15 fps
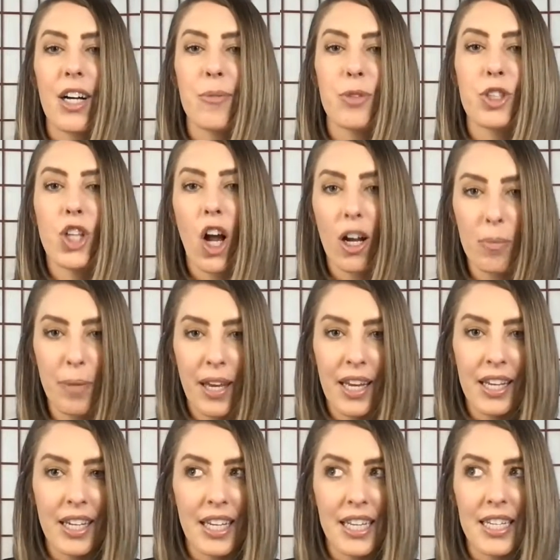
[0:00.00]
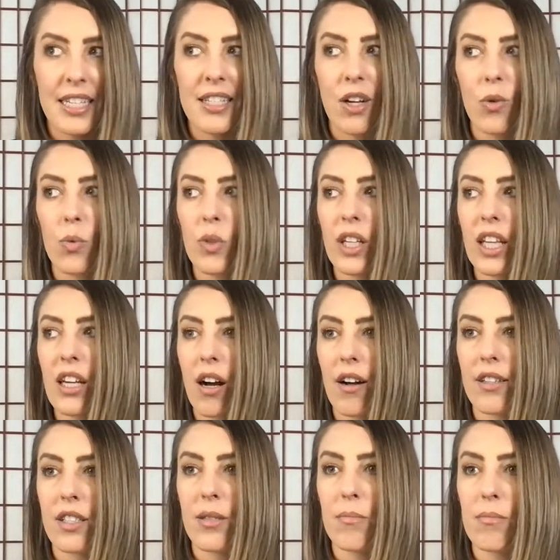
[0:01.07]
Chalk paint is a really
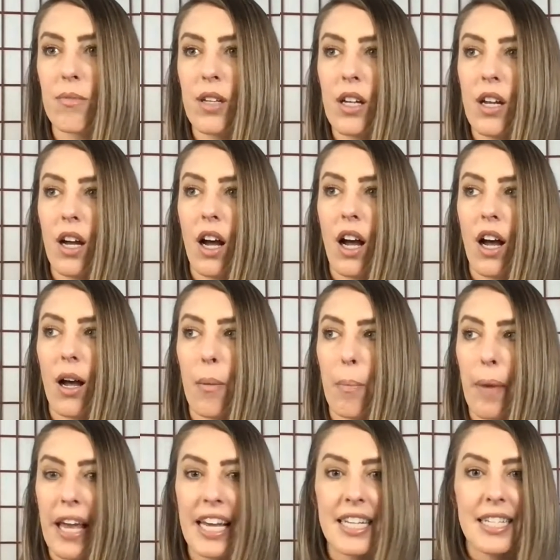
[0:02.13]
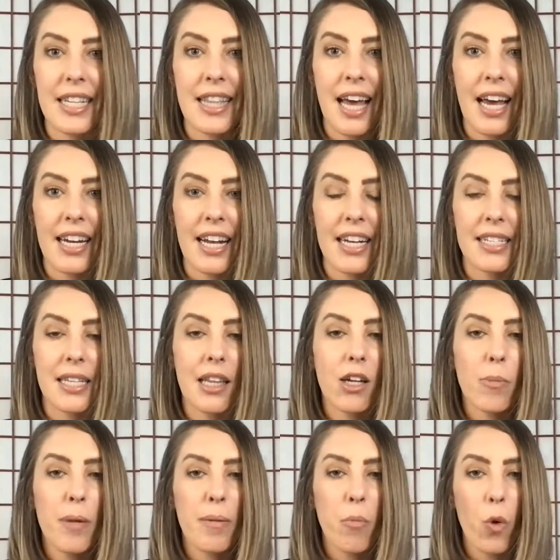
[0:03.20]
awesome paint that has a little
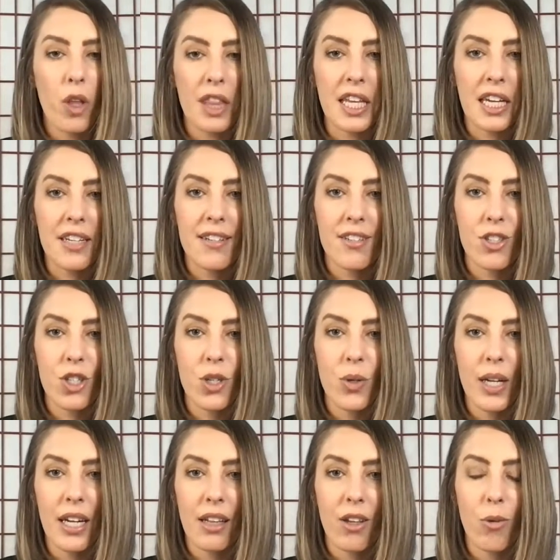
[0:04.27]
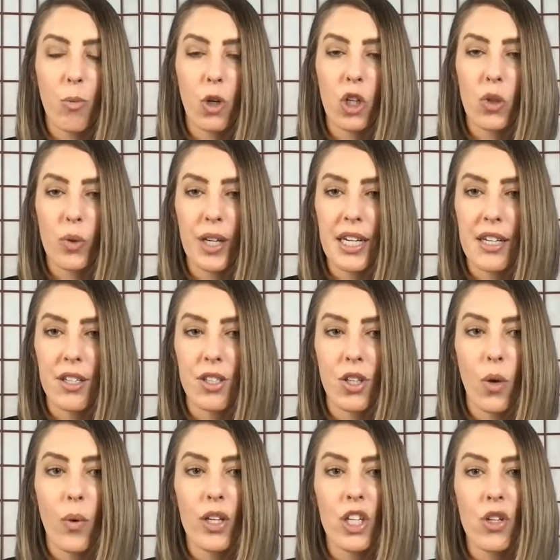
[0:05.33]
bit more thickness to it and a little more grit.
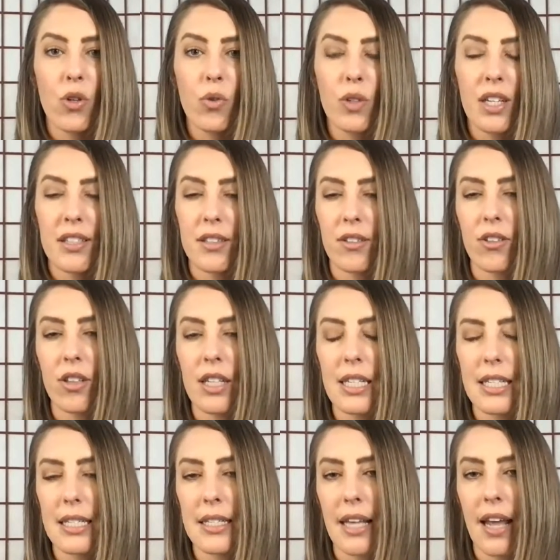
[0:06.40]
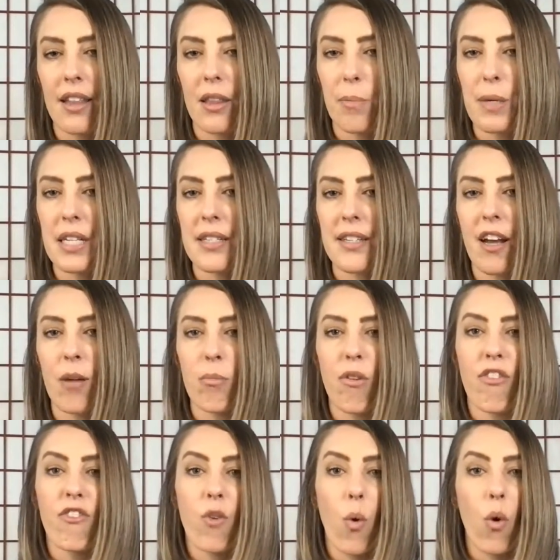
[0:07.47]
So you don't necessarily need to sand the piece down
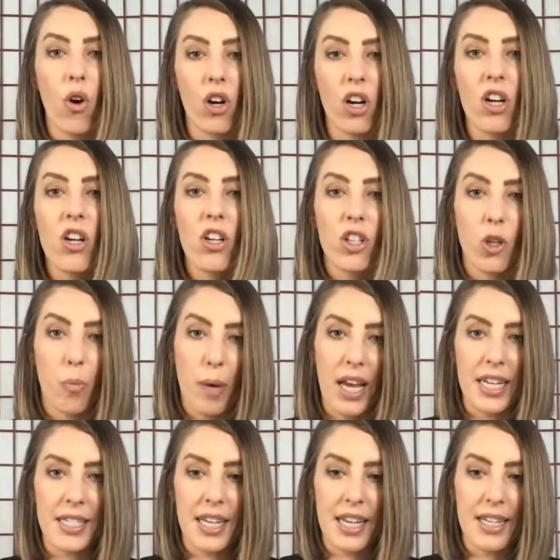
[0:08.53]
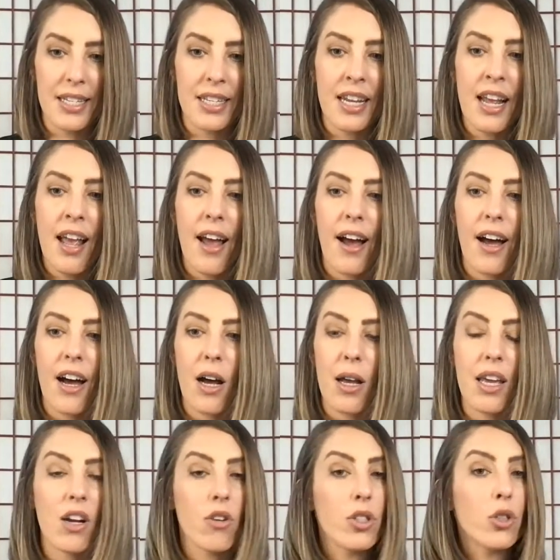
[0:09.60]
before you paint it.
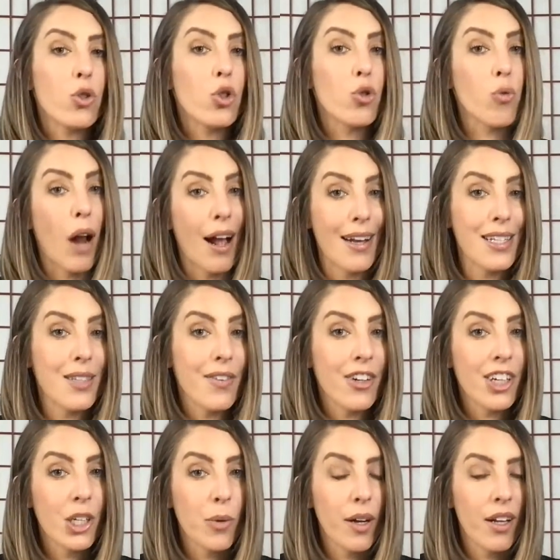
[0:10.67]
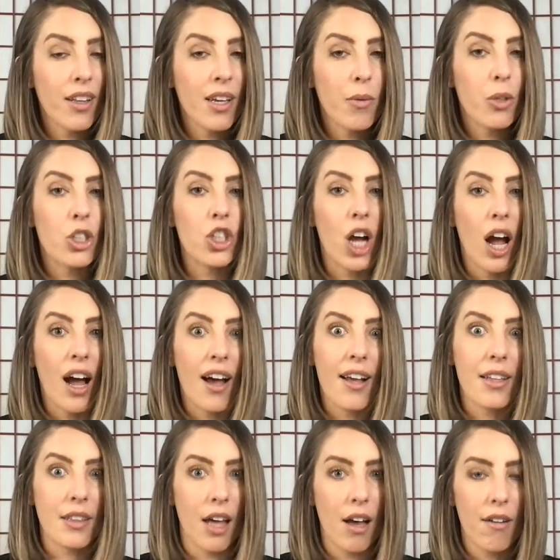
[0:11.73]
It also dries very quickly, which
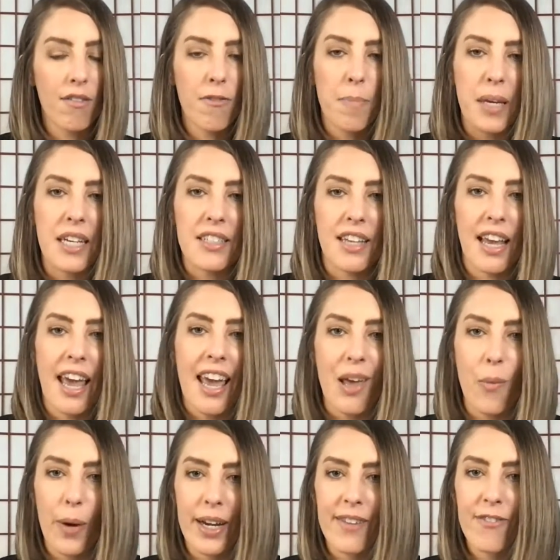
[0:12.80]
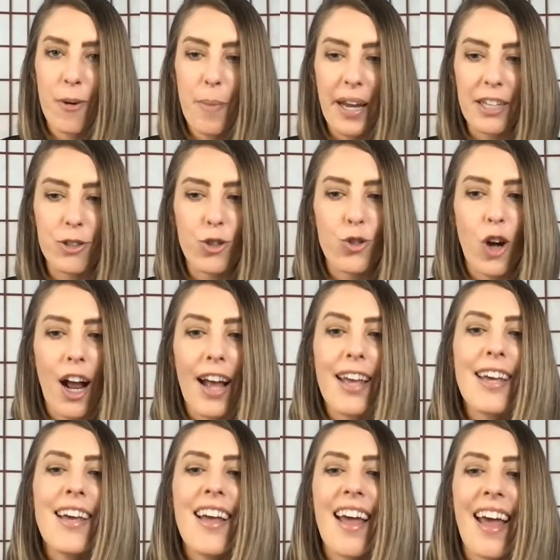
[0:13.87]
I love because I hate waiting for paint to dry.
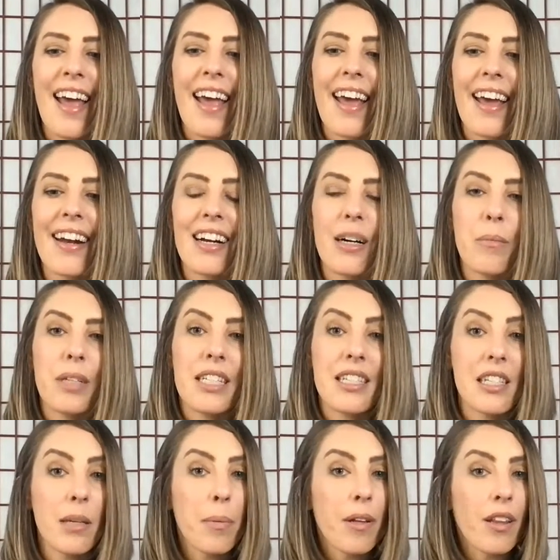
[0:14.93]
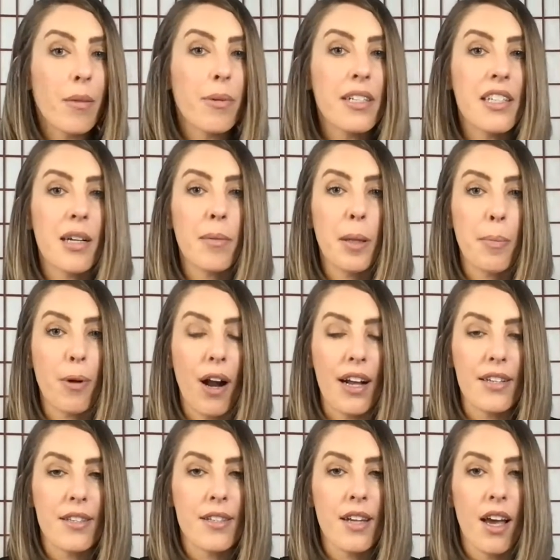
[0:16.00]
And it's typically reasonably
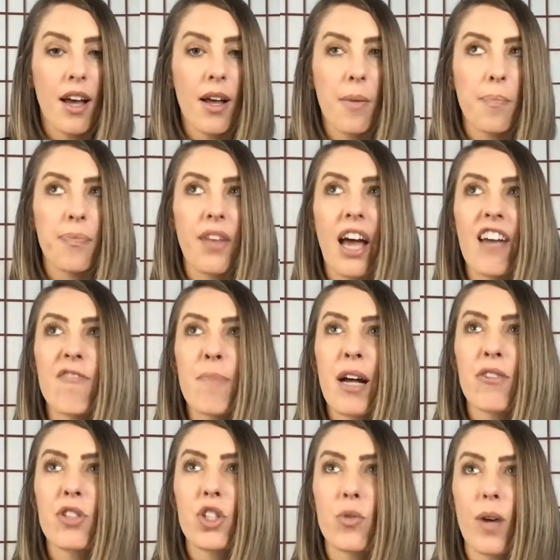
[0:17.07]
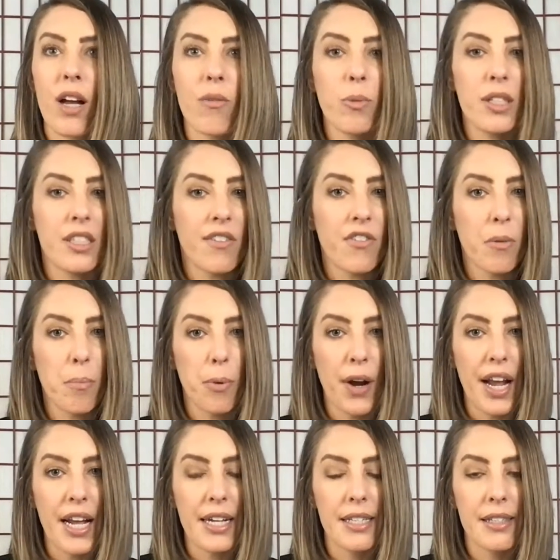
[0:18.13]
priced. I've bounced around with different
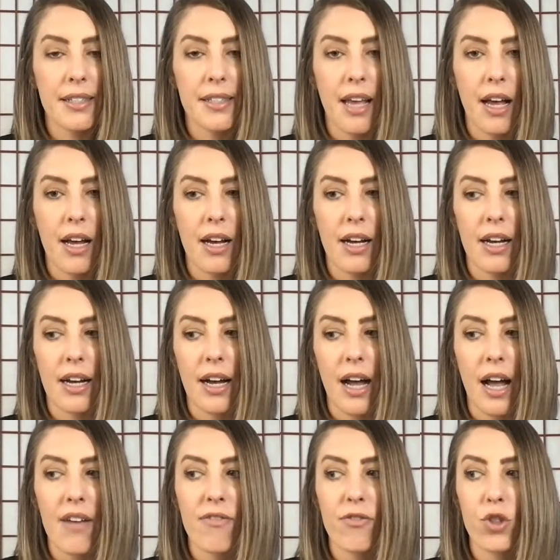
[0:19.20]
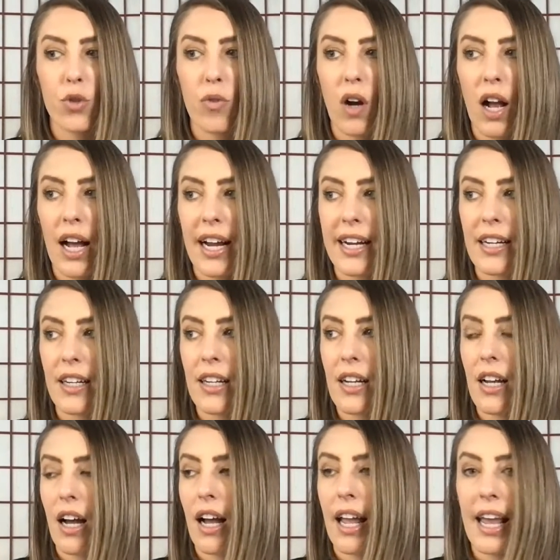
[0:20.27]
brands. stains. I've tried
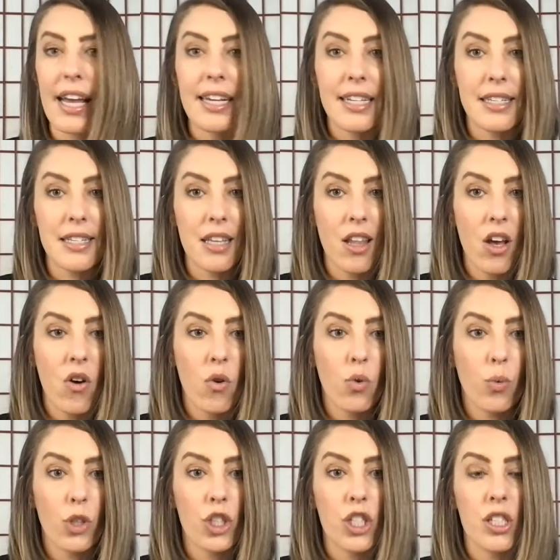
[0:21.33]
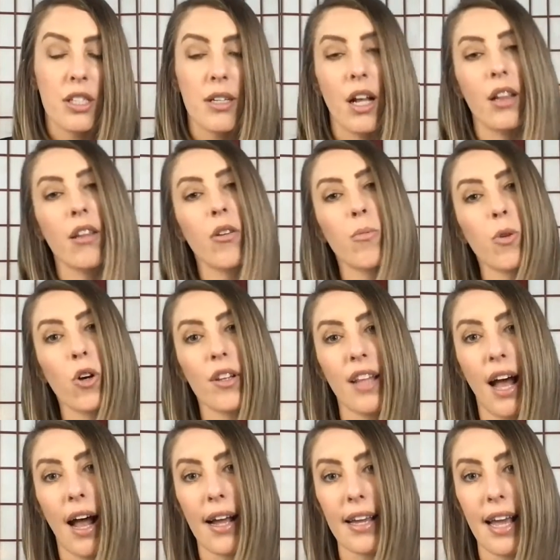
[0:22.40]
Annie Sloan, which is a little more on the
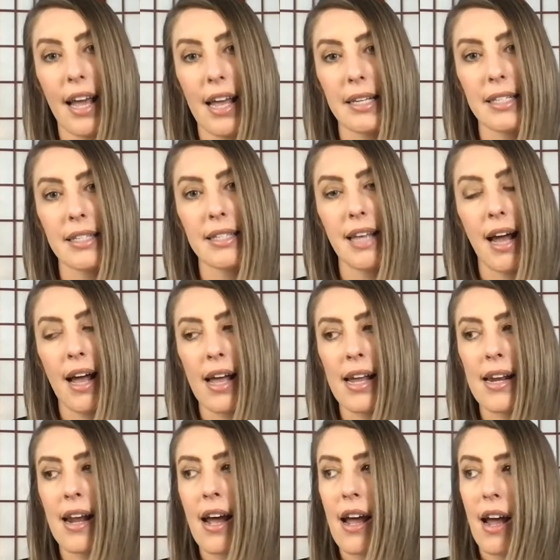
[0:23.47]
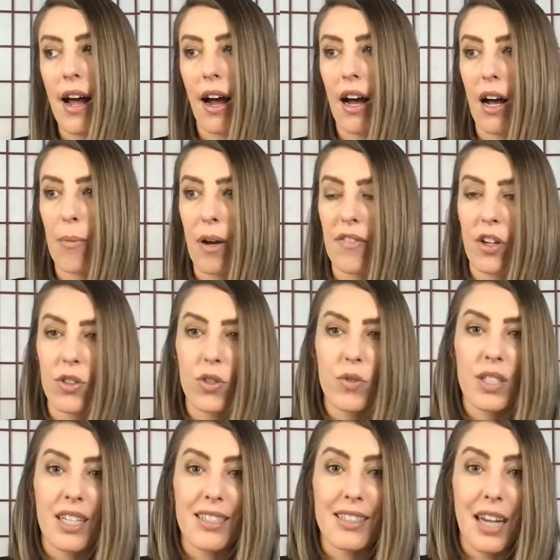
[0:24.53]
high end side. I've also
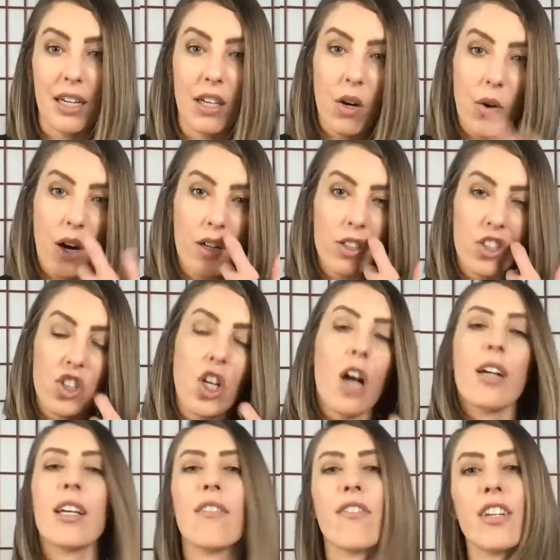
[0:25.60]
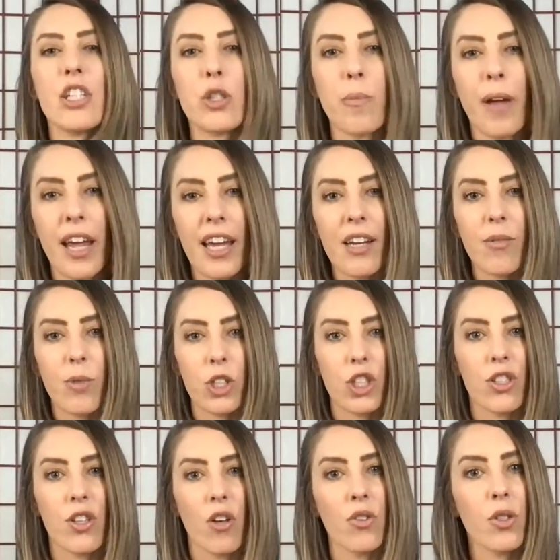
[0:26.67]
done Deco Art's chalky finish paint, which
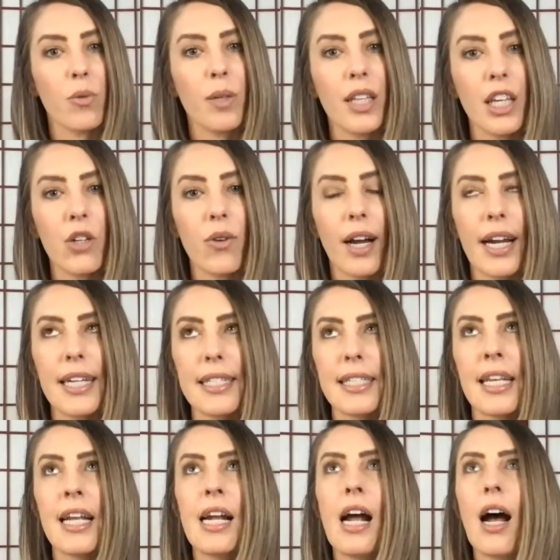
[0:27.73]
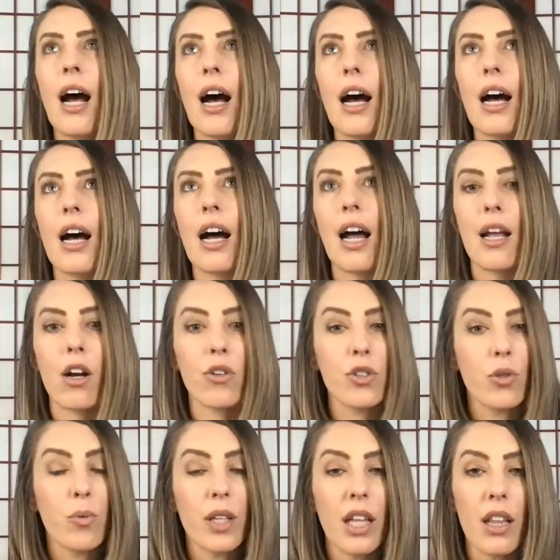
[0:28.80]
is also really great. I
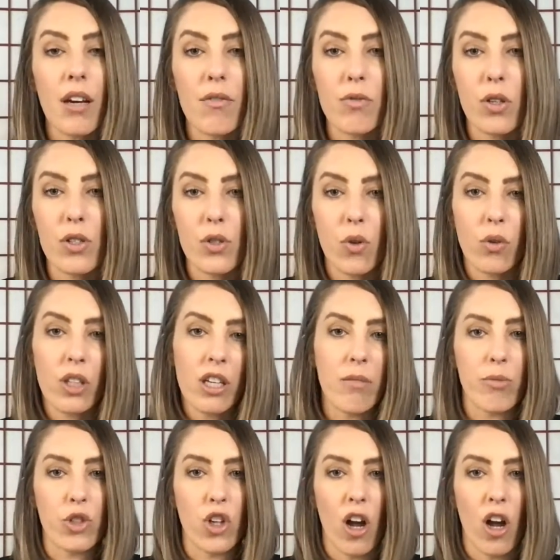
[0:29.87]
also really love Rust-Oleum's